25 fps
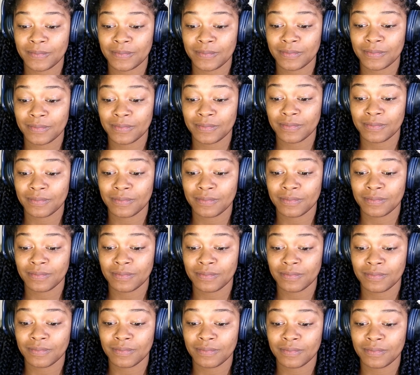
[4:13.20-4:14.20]

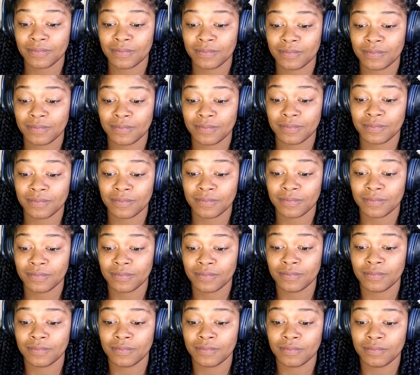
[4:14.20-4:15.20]

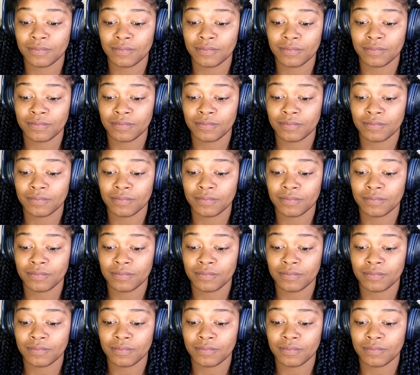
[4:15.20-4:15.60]
(silent)